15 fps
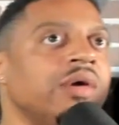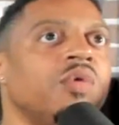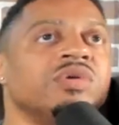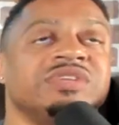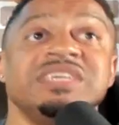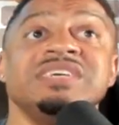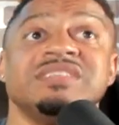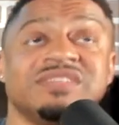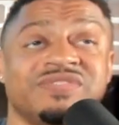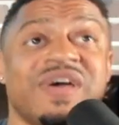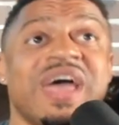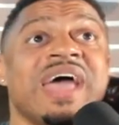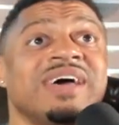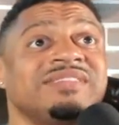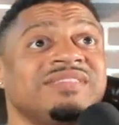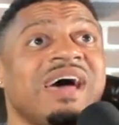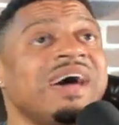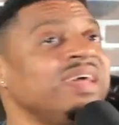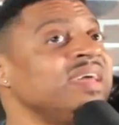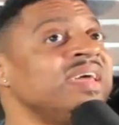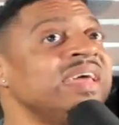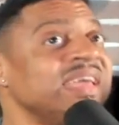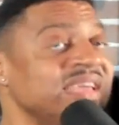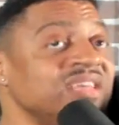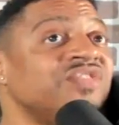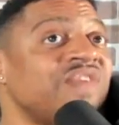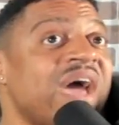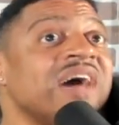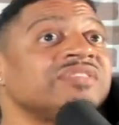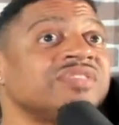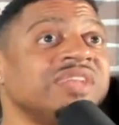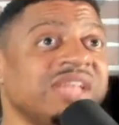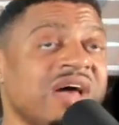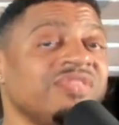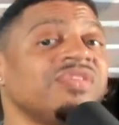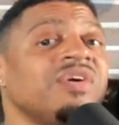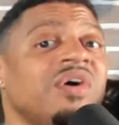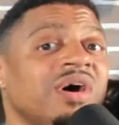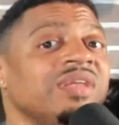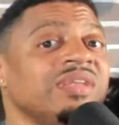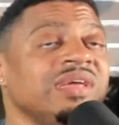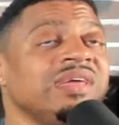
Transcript: Ortiz is fast. He's faster than I thought.